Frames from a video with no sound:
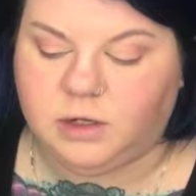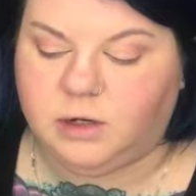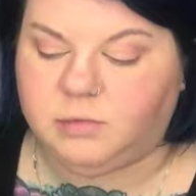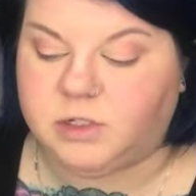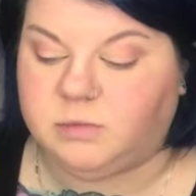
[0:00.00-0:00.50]
And
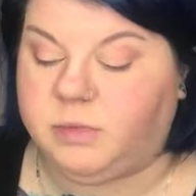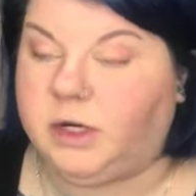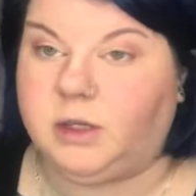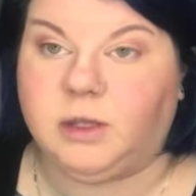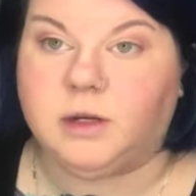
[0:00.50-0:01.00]
I'm just
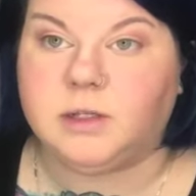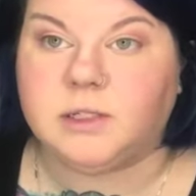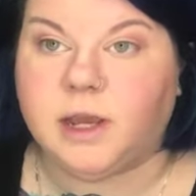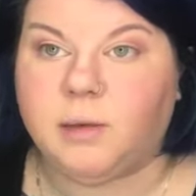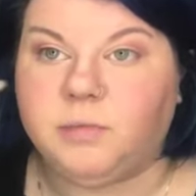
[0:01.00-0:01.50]
barely gonna
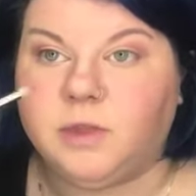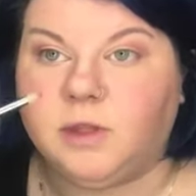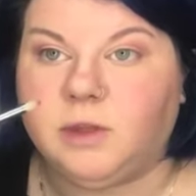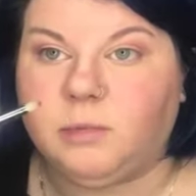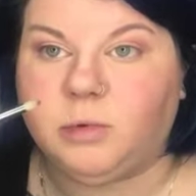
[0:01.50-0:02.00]
tap the
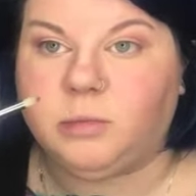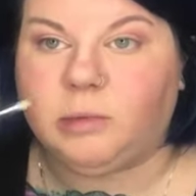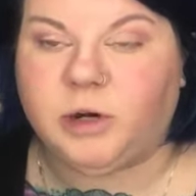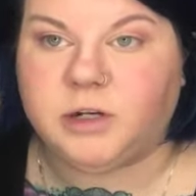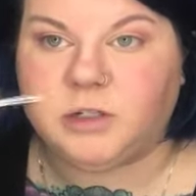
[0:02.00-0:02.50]
tip of my
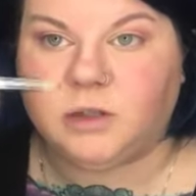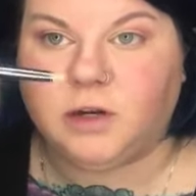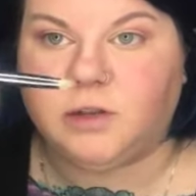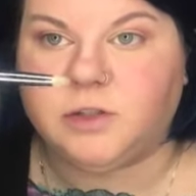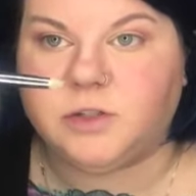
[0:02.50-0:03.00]
brush in
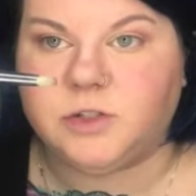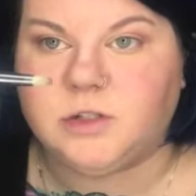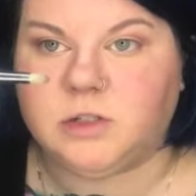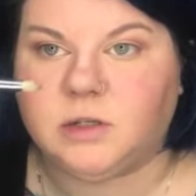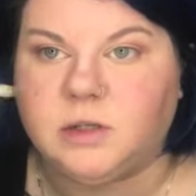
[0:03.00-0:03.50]
there. This is
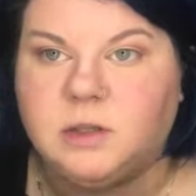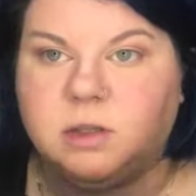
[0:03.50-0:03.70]
just